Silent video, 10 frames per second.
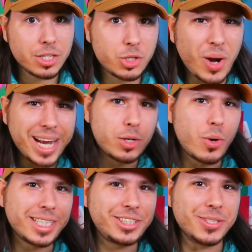Great
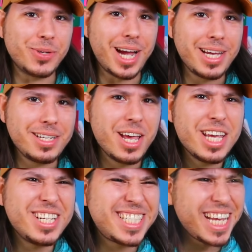question, Ryan.
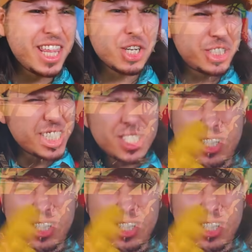You see, there's this